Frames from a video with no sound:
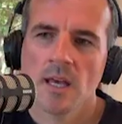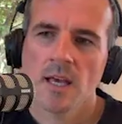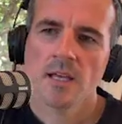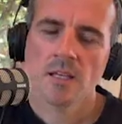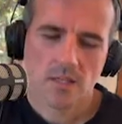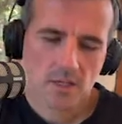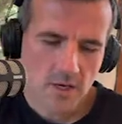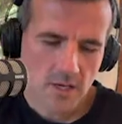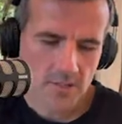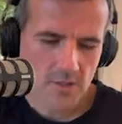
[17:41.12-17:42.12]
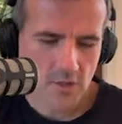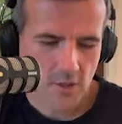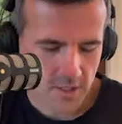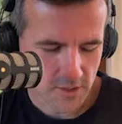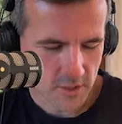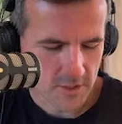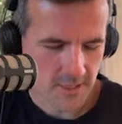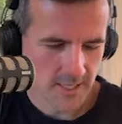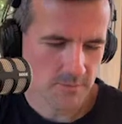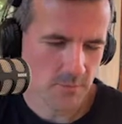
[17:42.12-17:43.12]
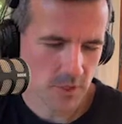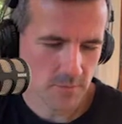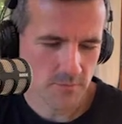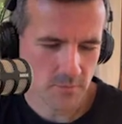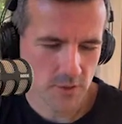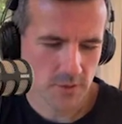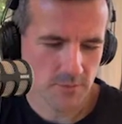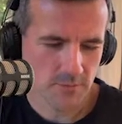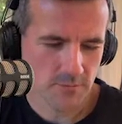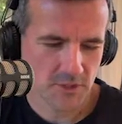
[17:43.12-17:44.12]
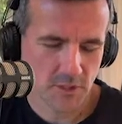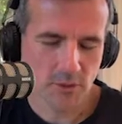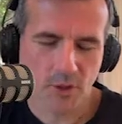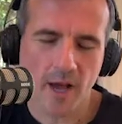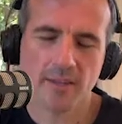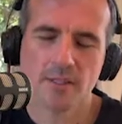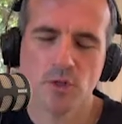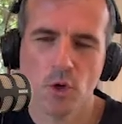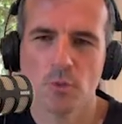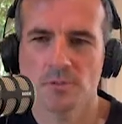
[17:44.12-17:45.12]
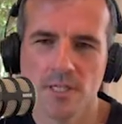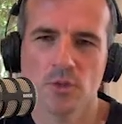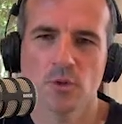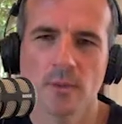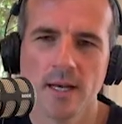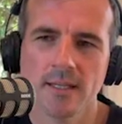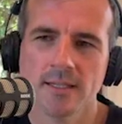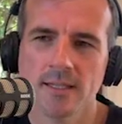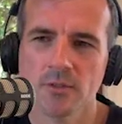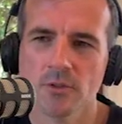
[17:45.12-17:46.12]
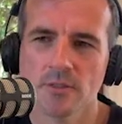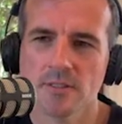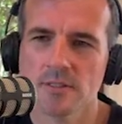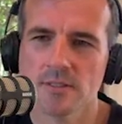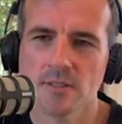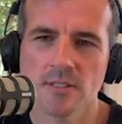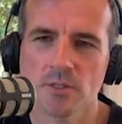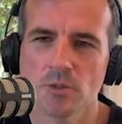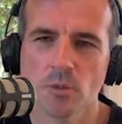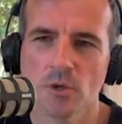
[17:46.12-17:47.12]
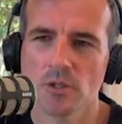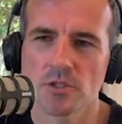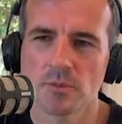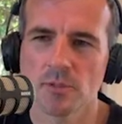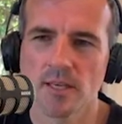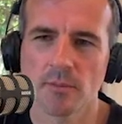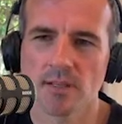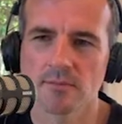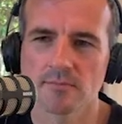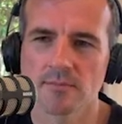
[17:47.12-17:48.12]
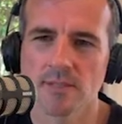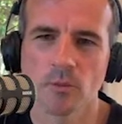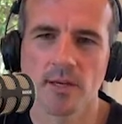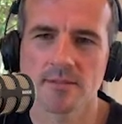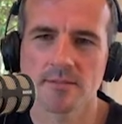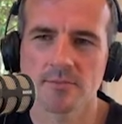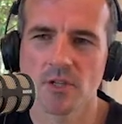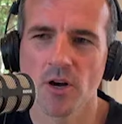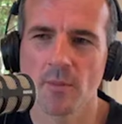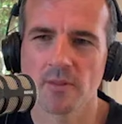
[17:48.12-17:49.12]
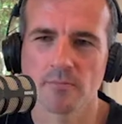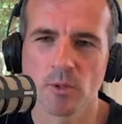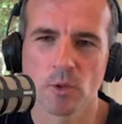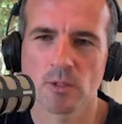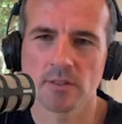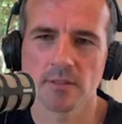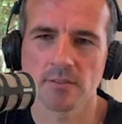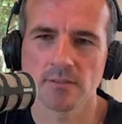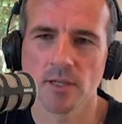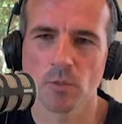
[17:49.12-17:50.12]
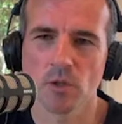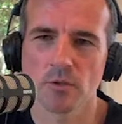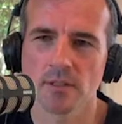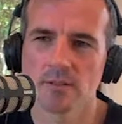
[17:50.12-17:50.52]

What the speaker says: And can I ask you guys honestly, do you still like the term digital marketing, or is the digital word just becoming a waste of time and we all live in a world